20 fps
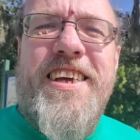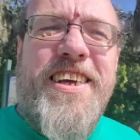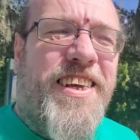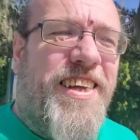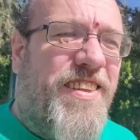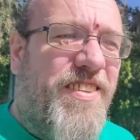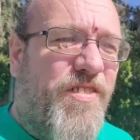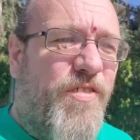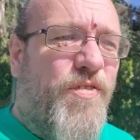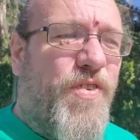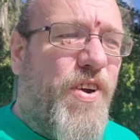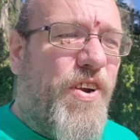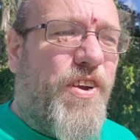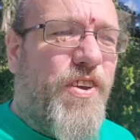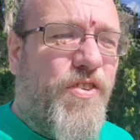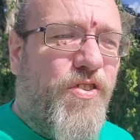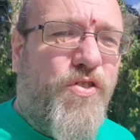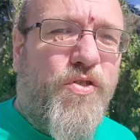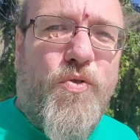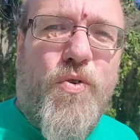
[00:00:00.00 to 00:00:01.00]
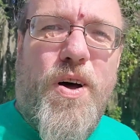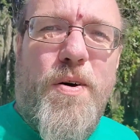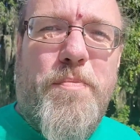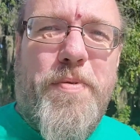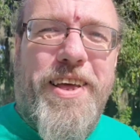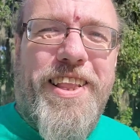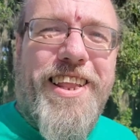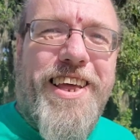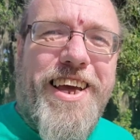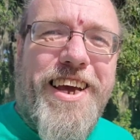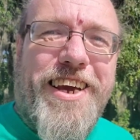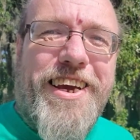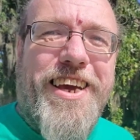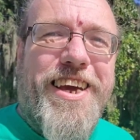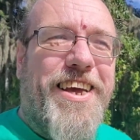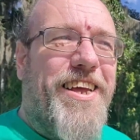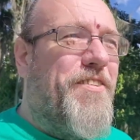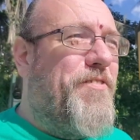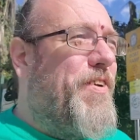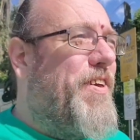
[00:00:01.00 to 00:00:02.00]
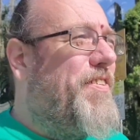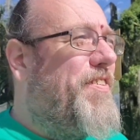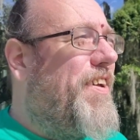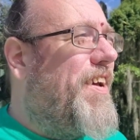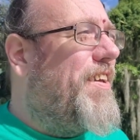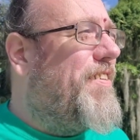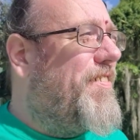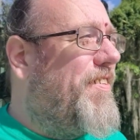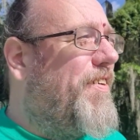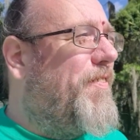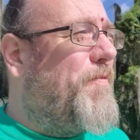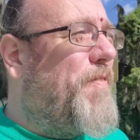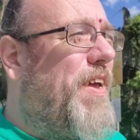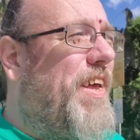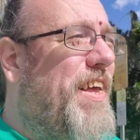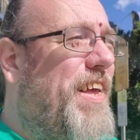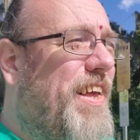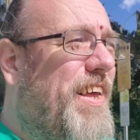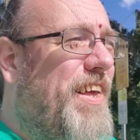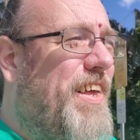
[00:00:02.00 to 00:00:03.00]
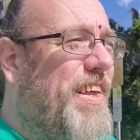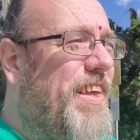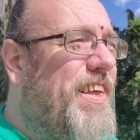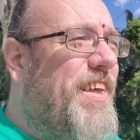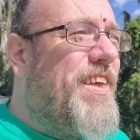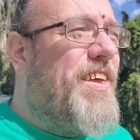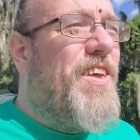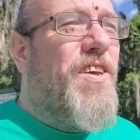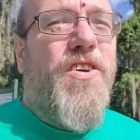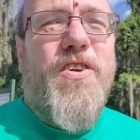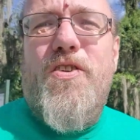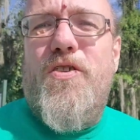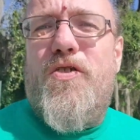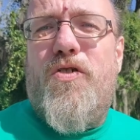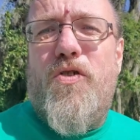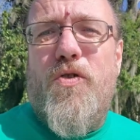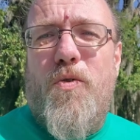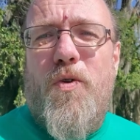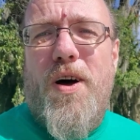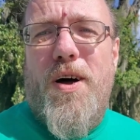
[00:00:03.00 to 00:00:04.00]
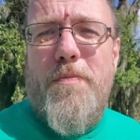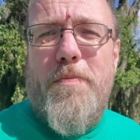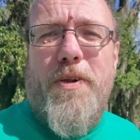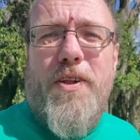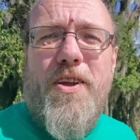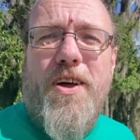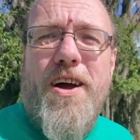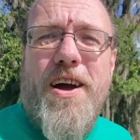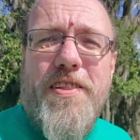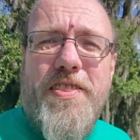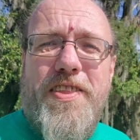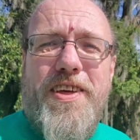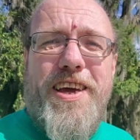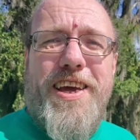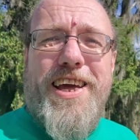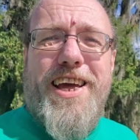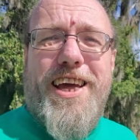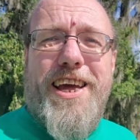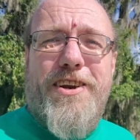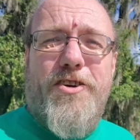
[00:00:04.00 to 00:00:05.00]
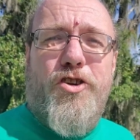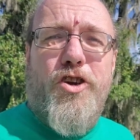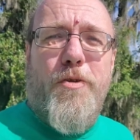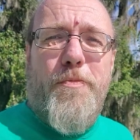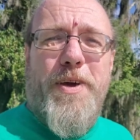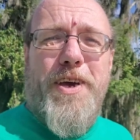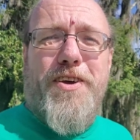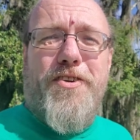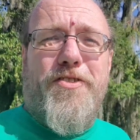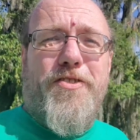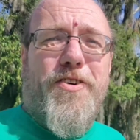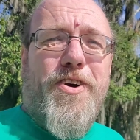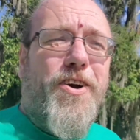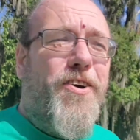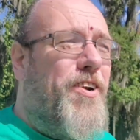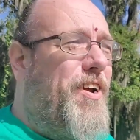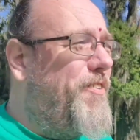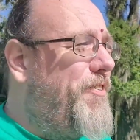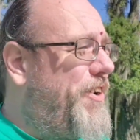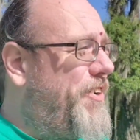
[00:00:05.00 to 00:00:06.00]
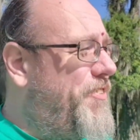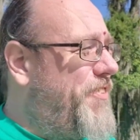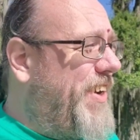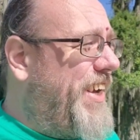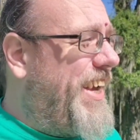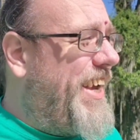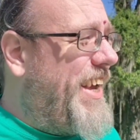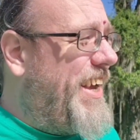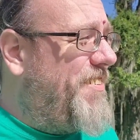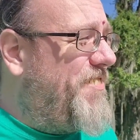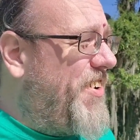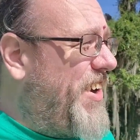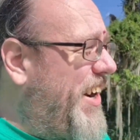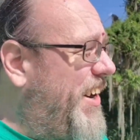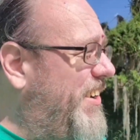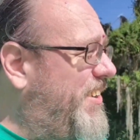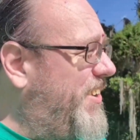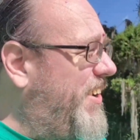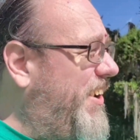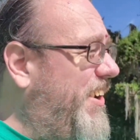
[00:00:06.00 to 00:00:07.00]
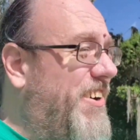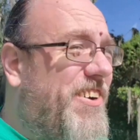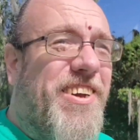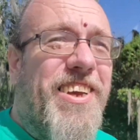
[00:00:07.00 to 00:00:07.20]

It's a very swampy lake. We saw some swamp along the dubious road on which we came here too.